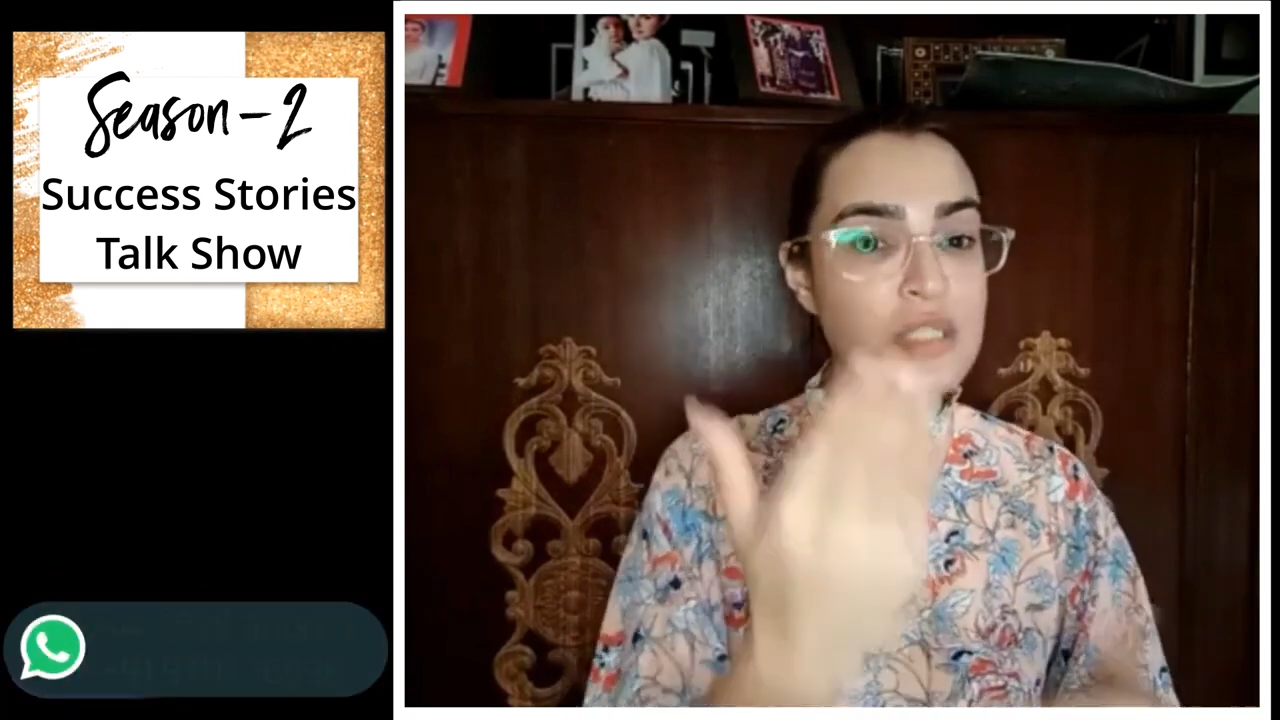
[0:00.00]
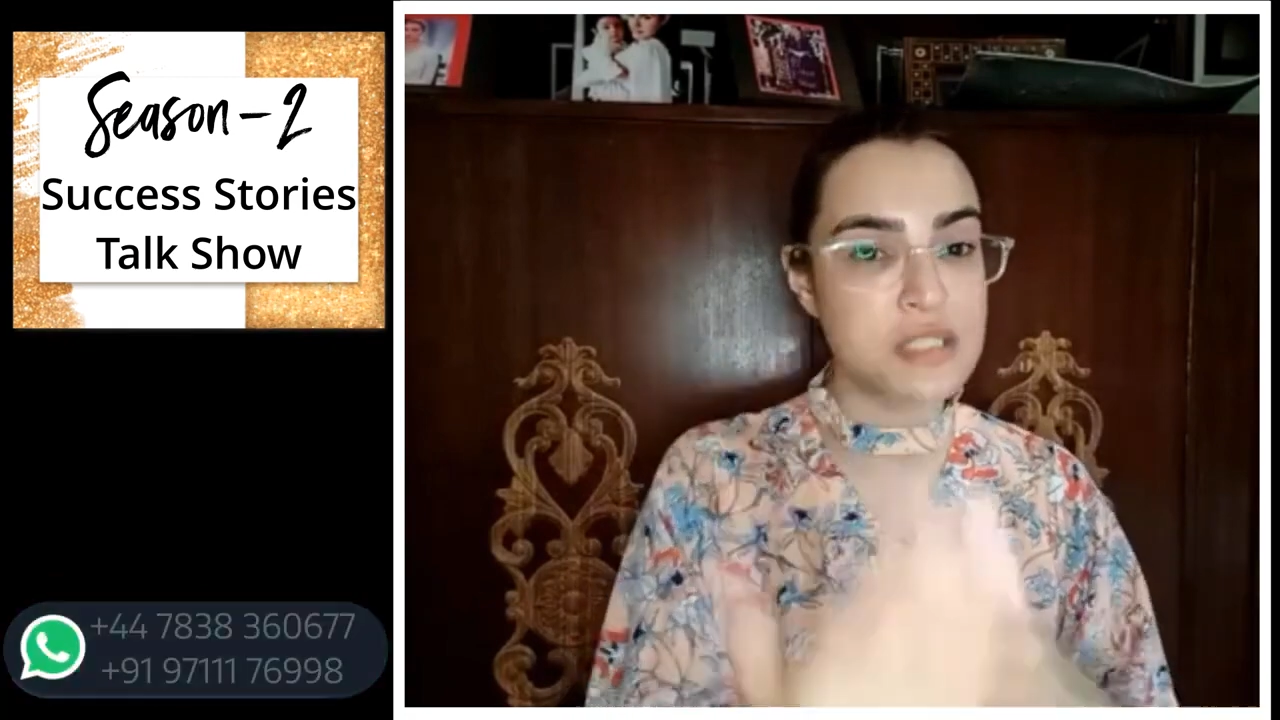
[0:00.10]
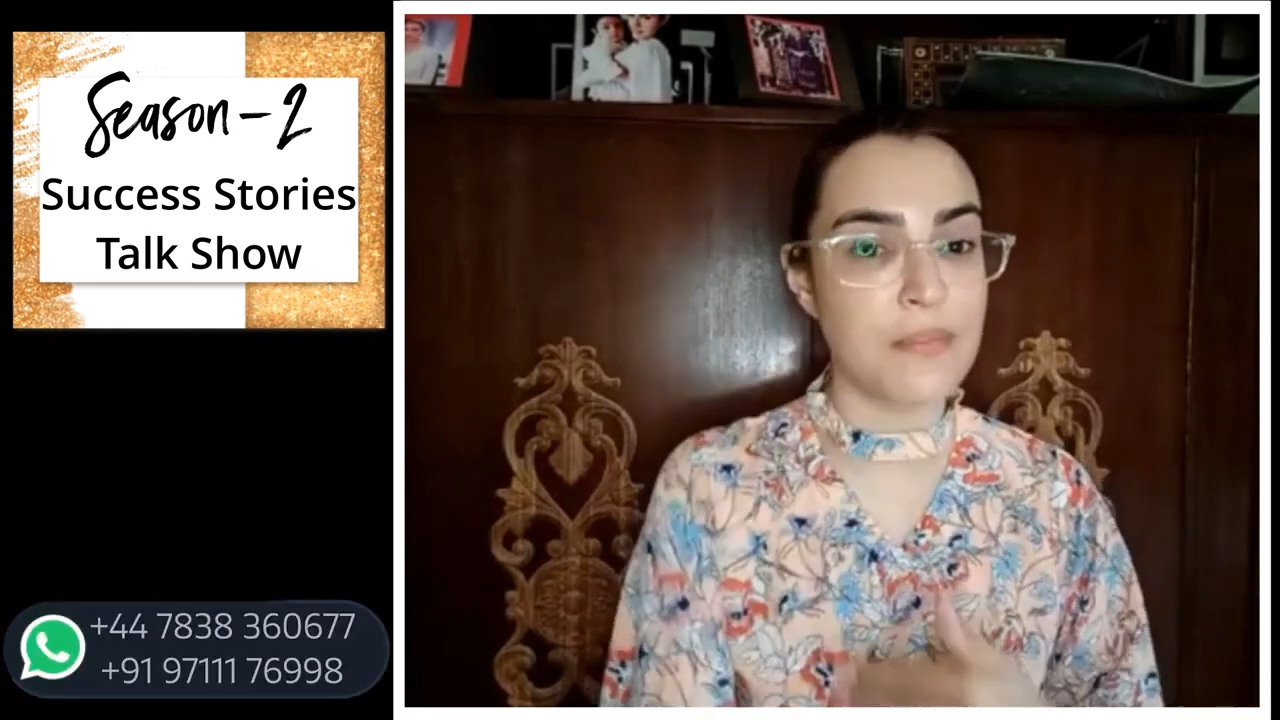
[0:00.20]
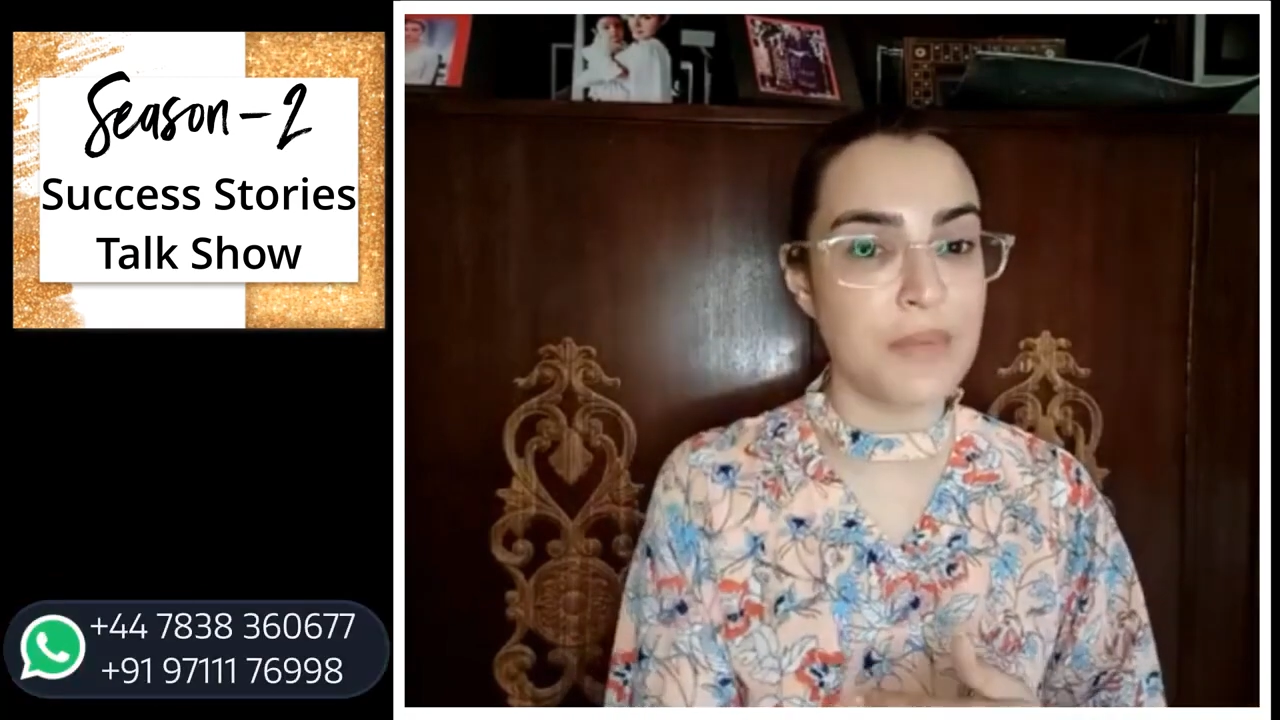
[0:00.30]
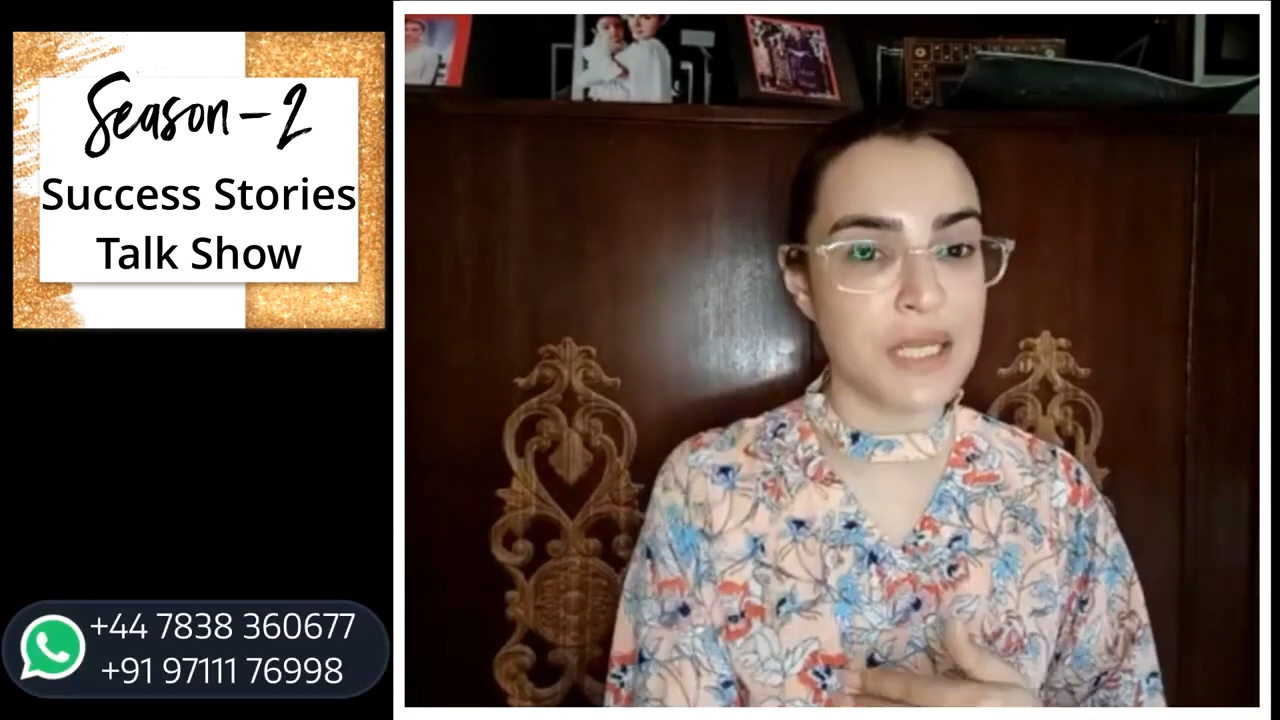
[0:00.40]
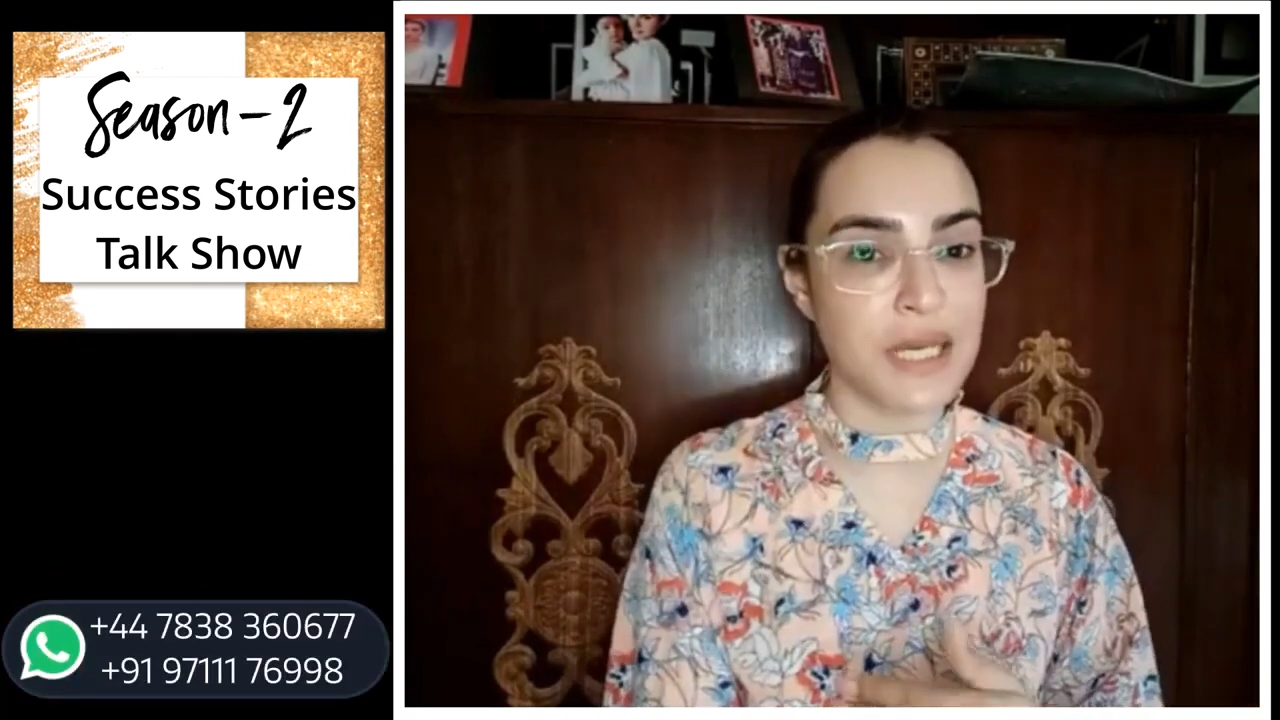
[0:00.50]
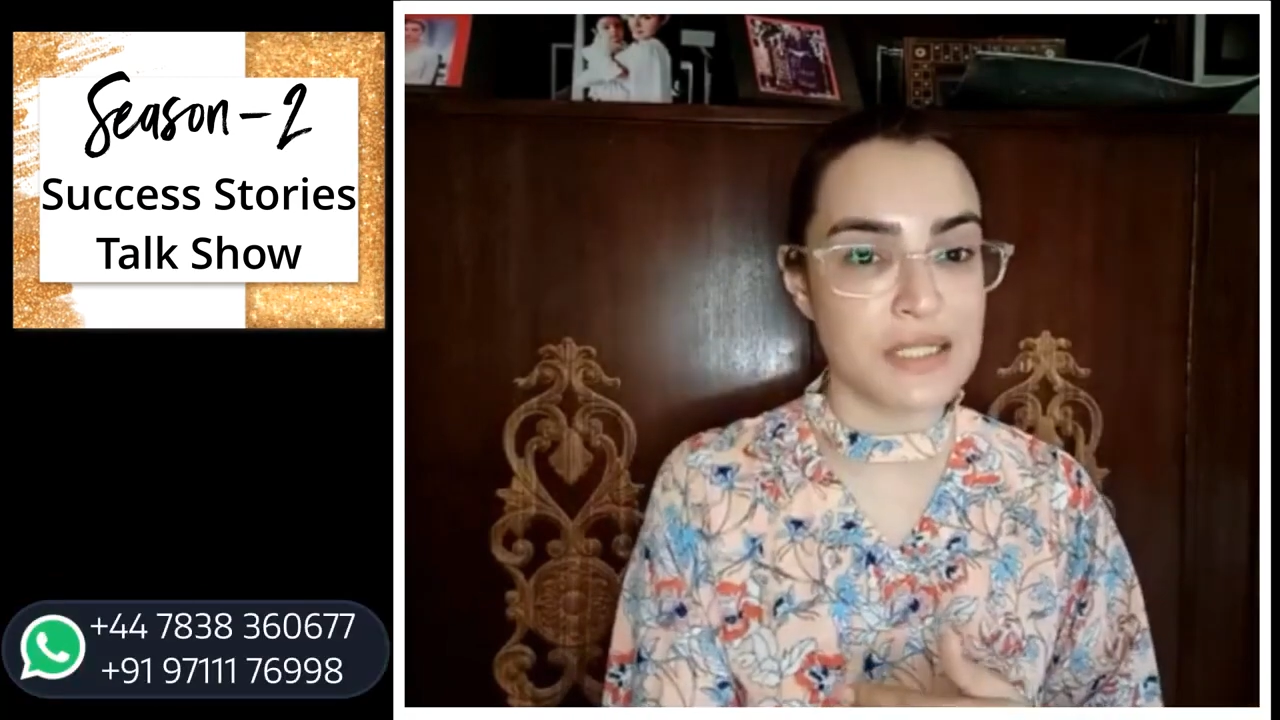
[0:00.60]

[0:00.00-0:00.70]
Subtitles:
with somebody